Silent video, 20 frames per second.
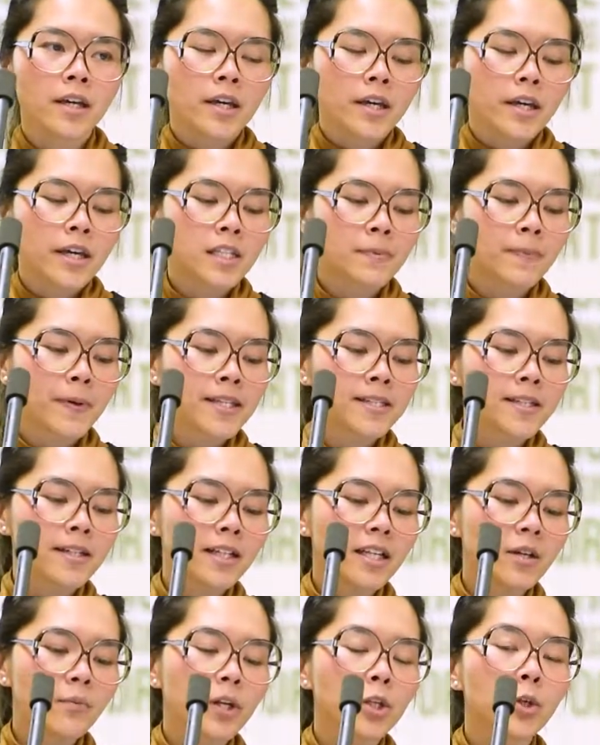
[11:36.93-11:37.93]
It's
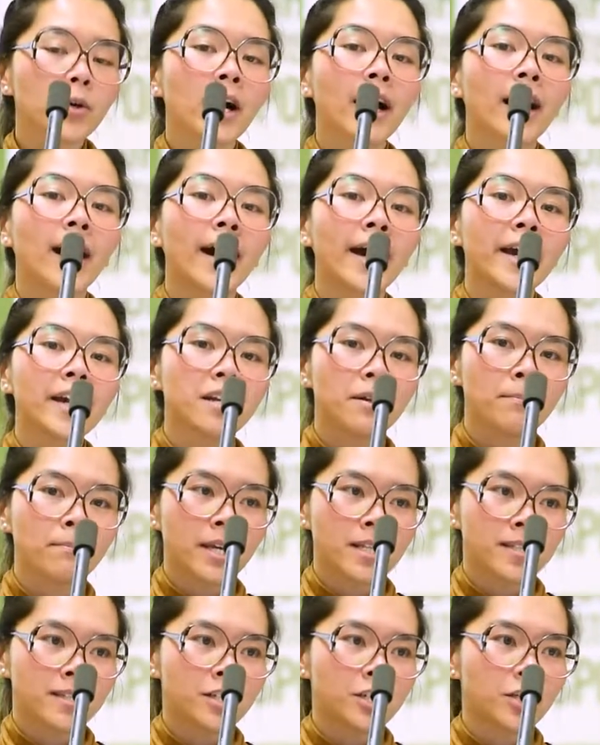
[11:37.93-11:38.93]
basically when you hide
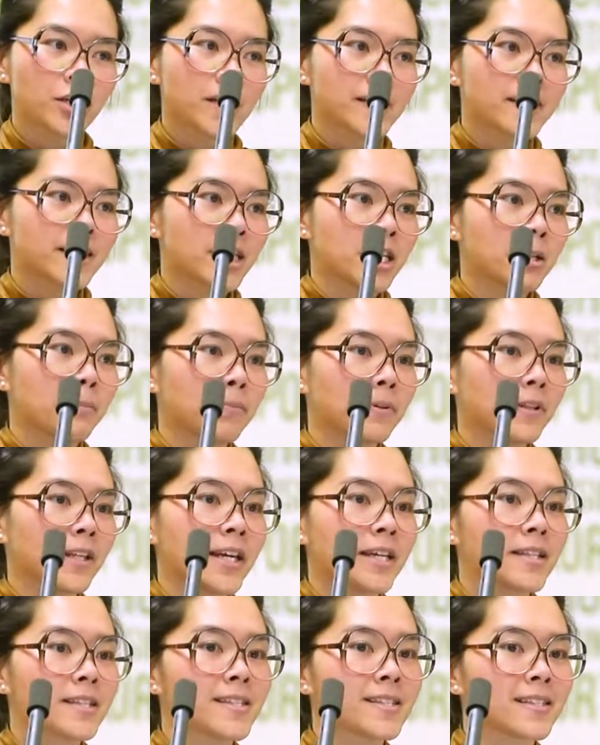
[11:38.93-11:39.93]
messages in
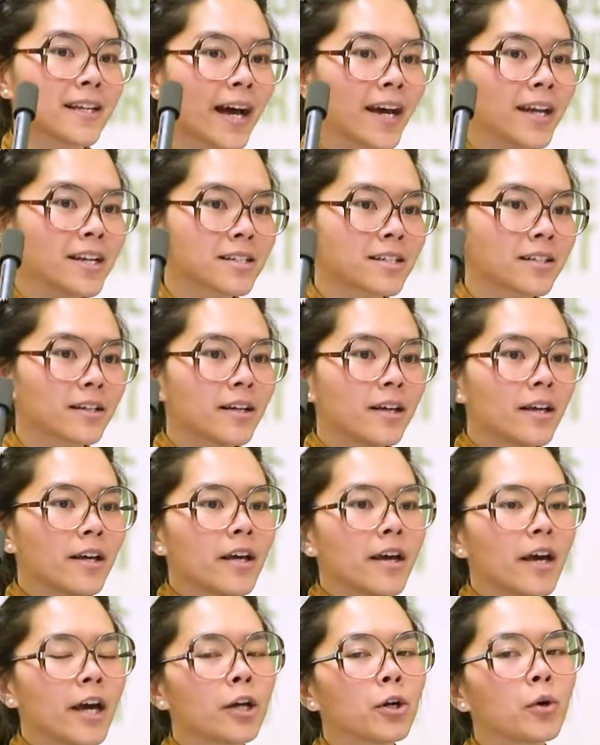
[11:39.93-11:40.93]
plain sight,
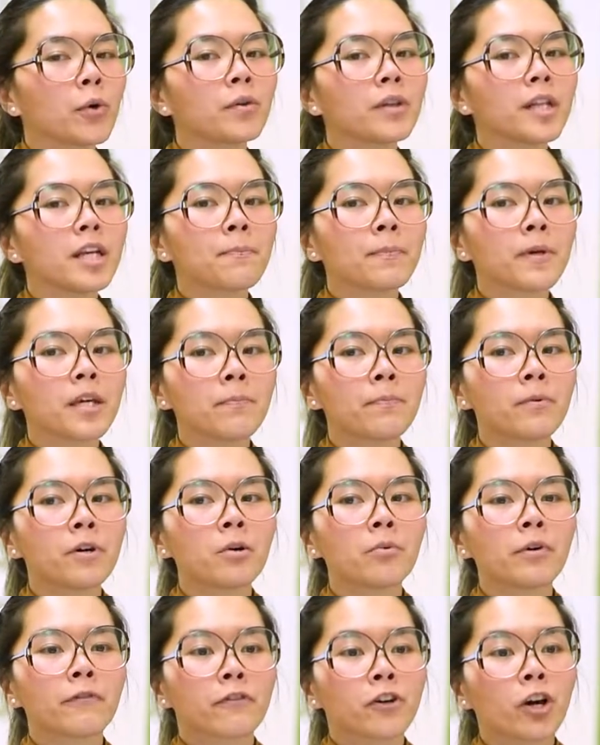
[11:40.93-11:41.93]
and only
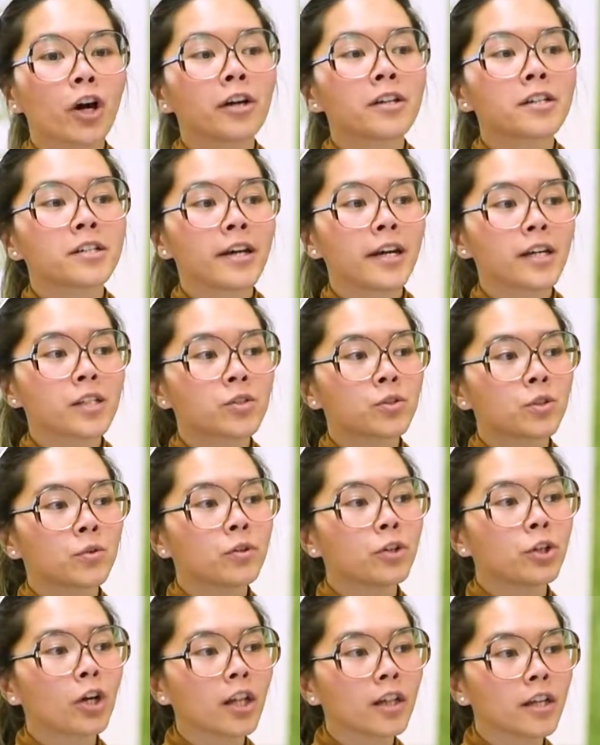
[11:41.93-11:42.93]
people with
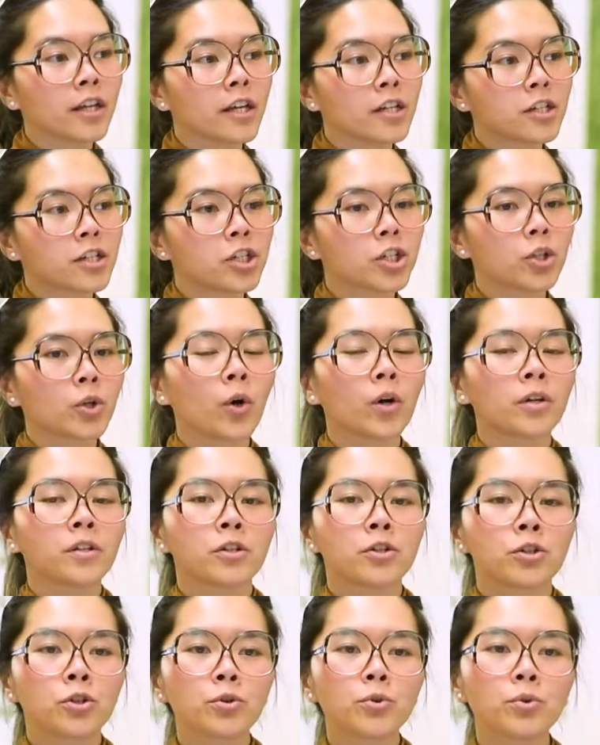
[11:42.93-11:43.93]
contextual knowledge or the
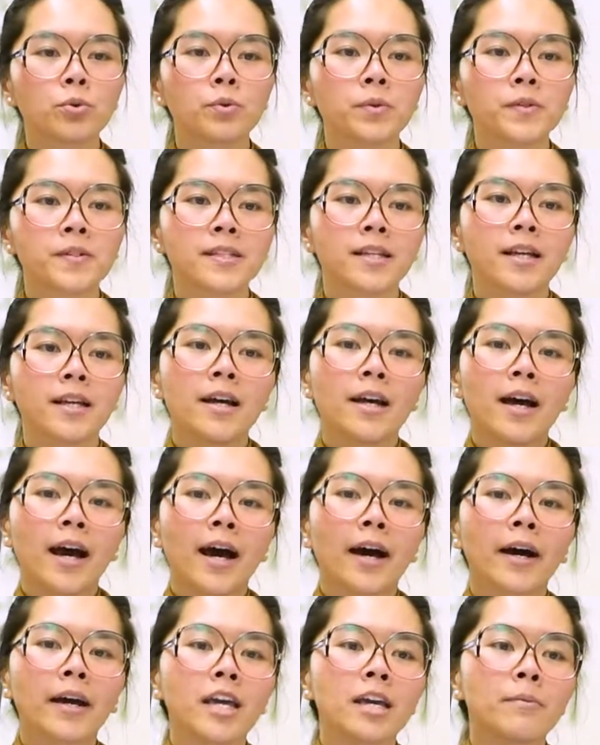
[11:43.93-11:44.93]
tools
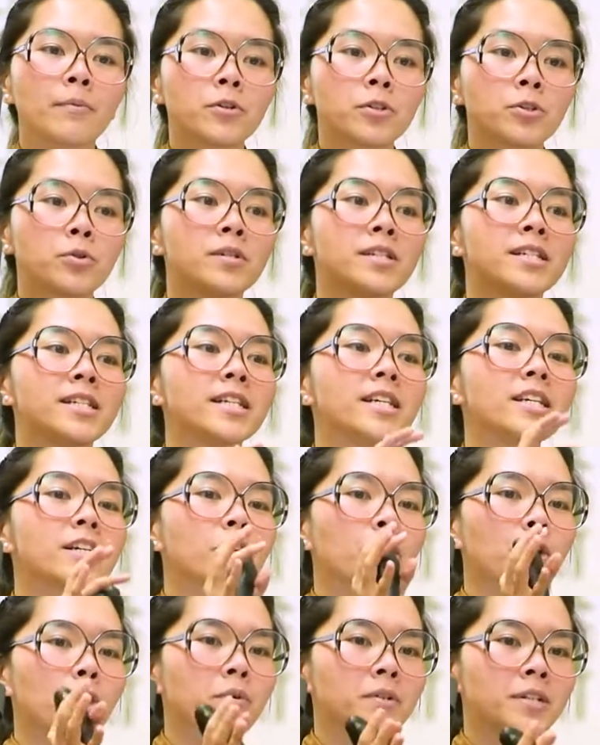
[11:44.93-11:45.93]
are able to
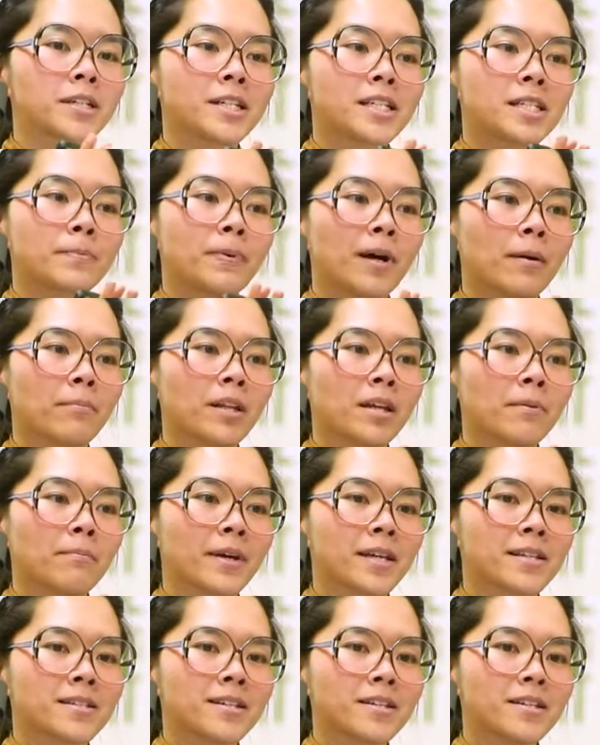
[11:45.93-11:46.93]
decode this public
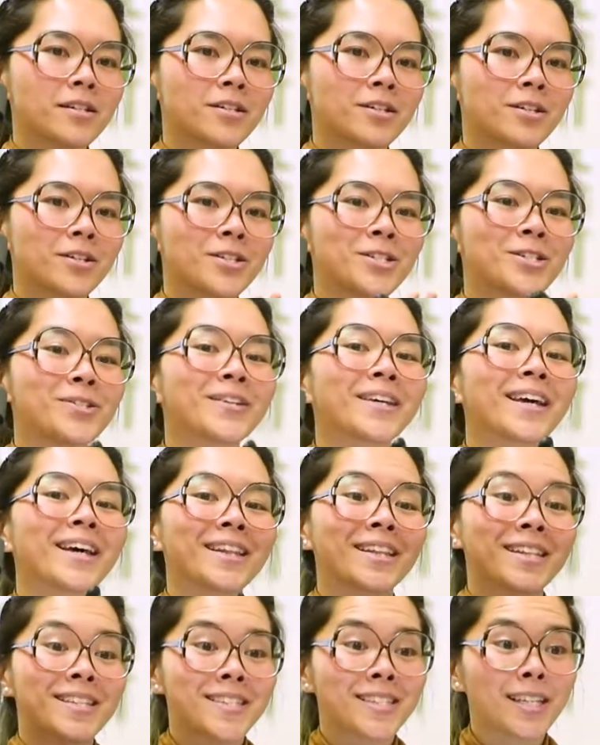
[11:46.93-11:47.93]
message to
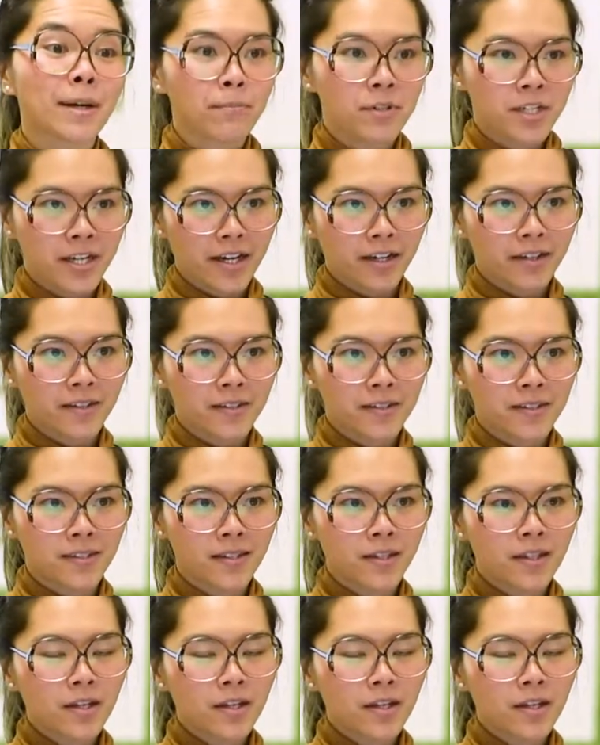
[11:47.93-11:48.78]
get the subtext.